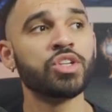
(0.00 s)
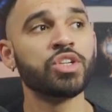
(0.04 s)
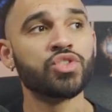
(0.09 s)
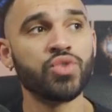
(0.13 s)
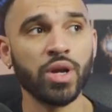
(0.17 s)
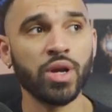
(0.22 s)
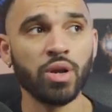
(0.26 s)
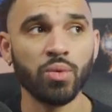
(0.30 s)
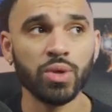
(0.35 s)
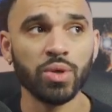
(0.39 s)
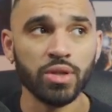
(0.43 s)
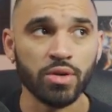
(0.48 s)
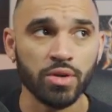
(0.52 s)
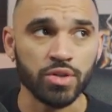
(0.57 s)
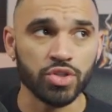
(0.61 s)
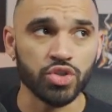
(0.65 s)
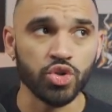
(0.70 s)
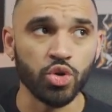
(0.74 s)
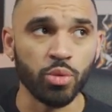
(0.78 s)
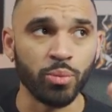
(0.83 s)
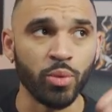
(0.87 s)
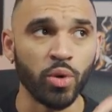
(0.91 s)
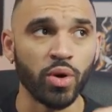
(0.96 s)
Triggered when there are
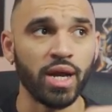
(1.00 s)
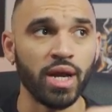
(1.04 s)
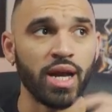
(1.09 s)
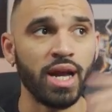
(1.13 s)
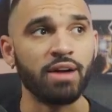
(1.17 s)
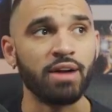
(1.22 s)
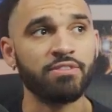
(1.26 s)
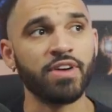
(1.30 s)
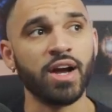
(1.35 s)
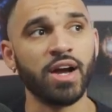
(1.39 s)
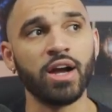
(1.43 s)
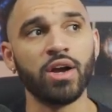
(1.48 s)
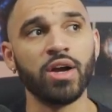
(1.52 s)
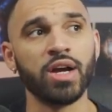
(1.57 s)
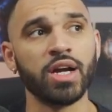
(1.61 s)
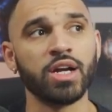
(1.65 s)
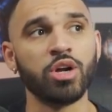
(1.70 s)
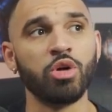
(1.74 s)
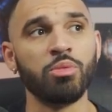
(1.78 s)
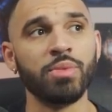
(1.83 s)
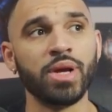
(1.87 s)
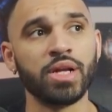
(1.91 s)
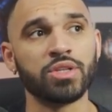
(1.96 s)
2 or more Fire
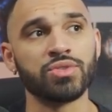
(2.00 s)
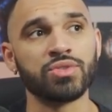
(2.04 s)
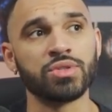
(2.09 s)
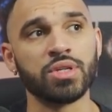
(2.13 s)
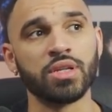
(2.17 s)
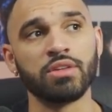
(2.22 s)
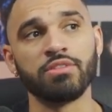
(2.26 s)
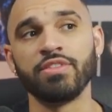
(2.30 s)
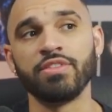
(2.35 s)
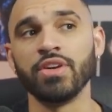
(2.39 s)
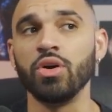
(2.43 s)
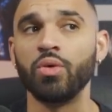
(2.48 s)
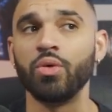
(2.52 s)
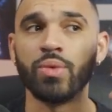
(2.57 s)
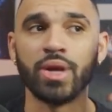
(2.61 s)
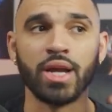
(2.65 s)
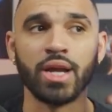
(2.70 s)
Echomancers on the field.